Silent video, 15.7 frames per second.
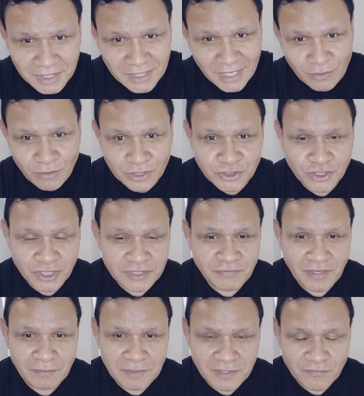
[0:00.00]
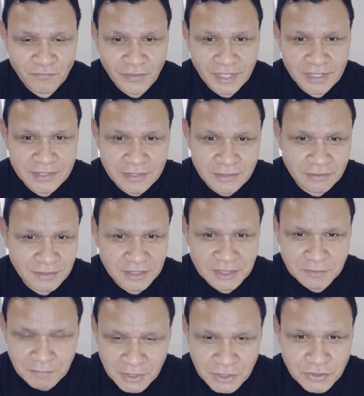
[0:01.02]
Rock Church family and friends, on this
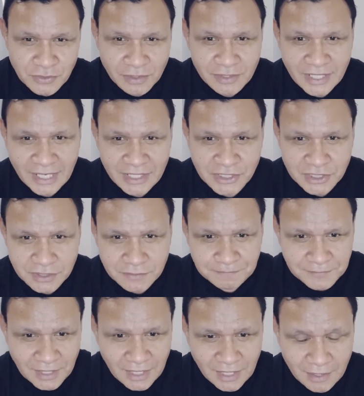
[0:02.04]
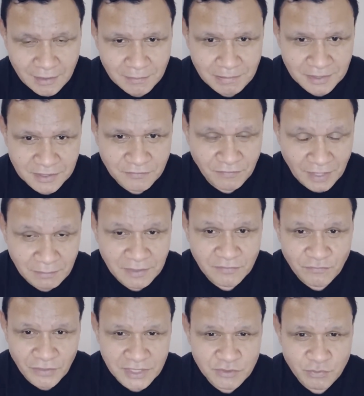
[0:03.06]
special occasion. It's Family and
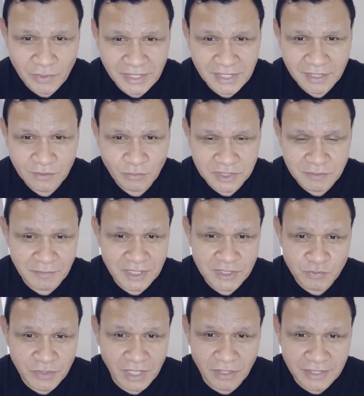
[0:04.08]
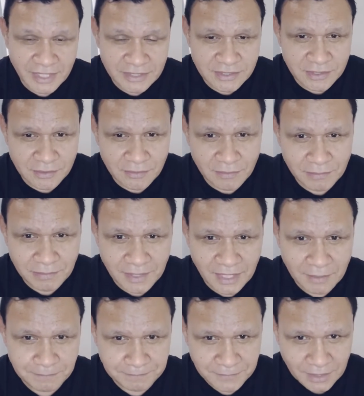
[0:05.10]
Friends Weekend, which means we don't get
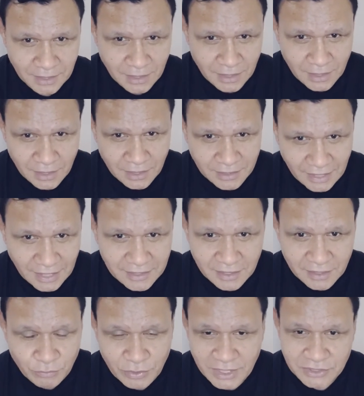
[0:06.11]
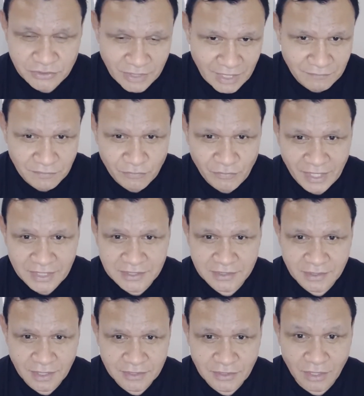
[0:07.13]
to gather, we get to have a rest.
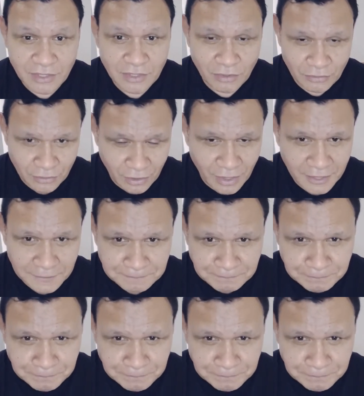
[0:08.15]
It's only online.